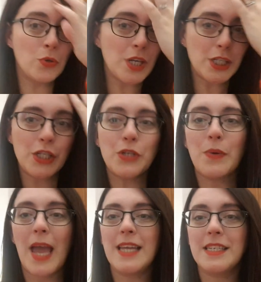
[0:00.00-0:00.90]
I'm going
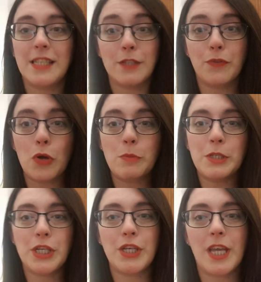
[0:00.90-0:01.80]
to end this
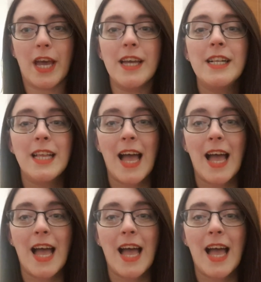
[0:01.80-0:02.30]
Vlogmas here.